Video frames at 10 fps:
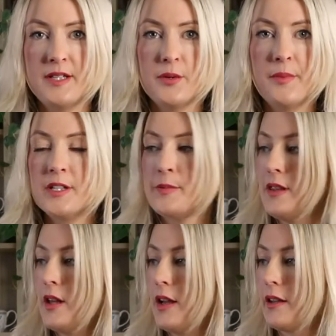So it must
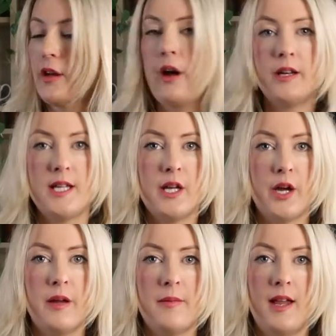be the
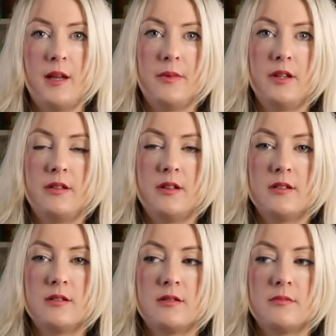honeycomb element
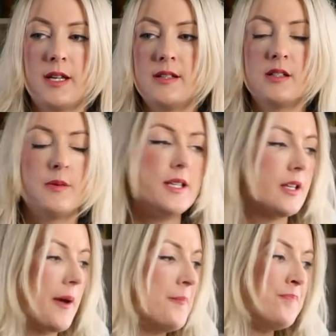that makes it
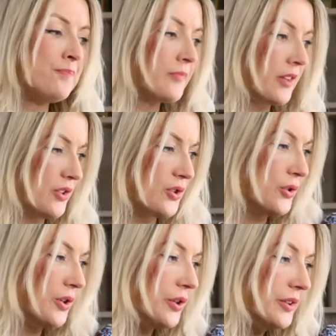sweeter. The
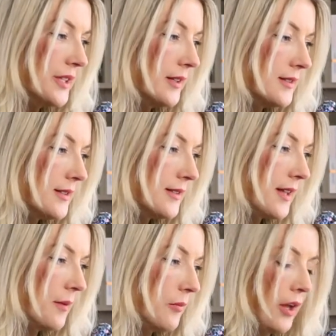sugar content is the
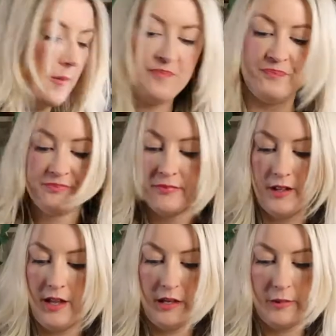same though.
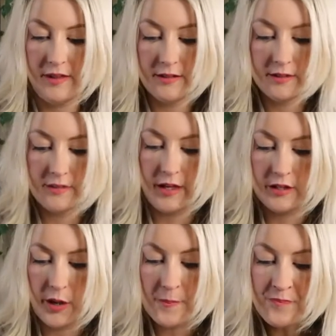Anyway, that's a
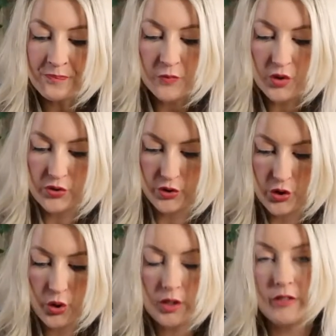side note. So the
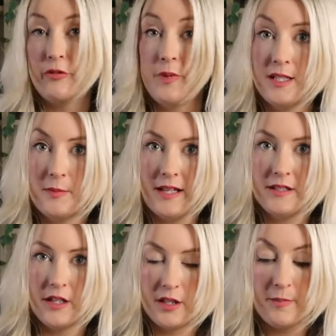chocolate for me is
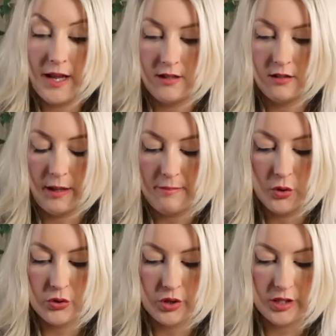better. The main like
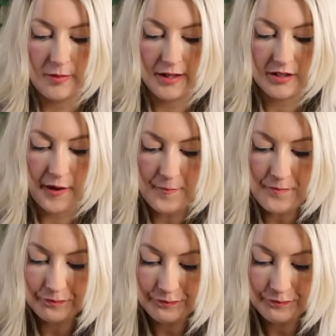milk chocolate is better.